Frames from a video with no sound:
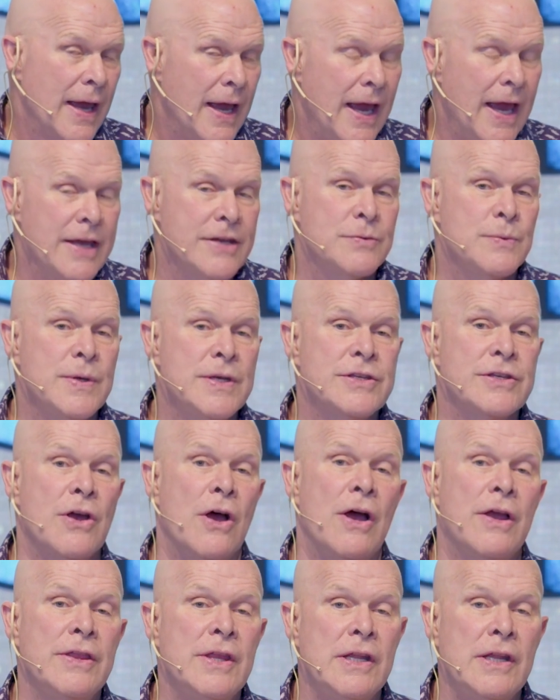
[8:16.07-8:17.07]
as we
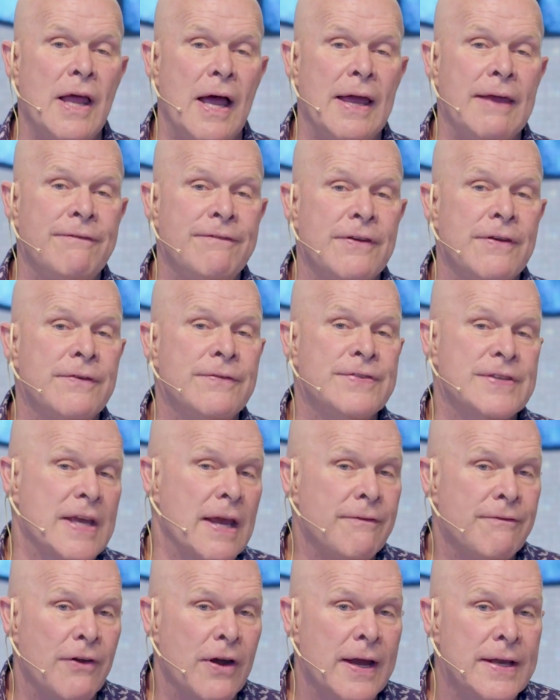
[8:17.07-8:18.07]
saw in the life of
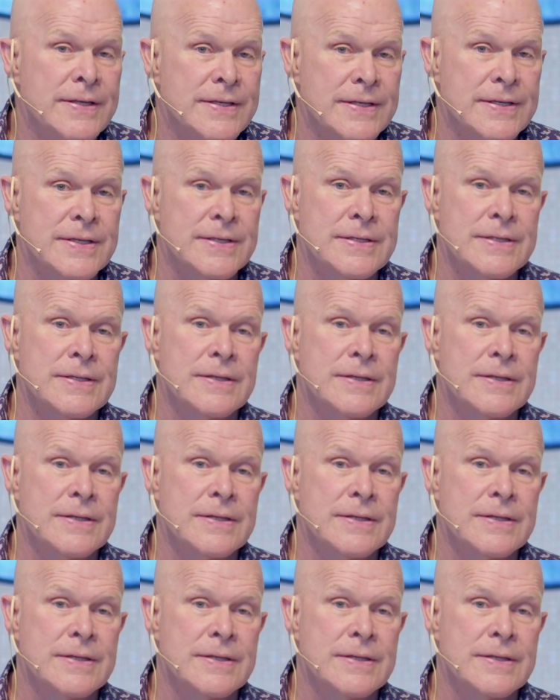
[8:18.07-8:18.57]
St. Francis.